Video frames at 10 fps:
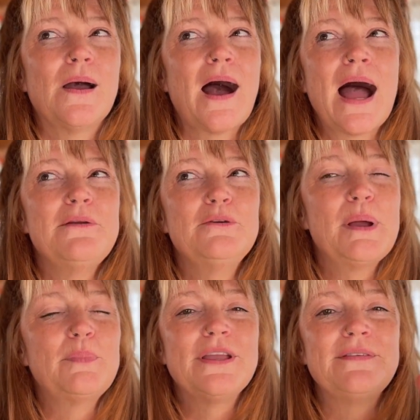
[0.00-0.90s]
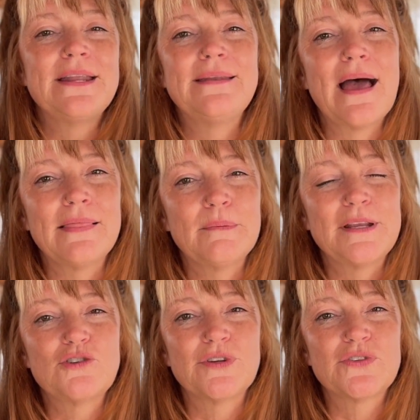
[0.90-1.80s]
I remember even in
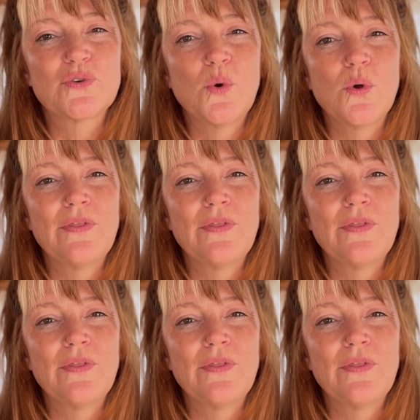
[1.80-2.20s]
elementary school,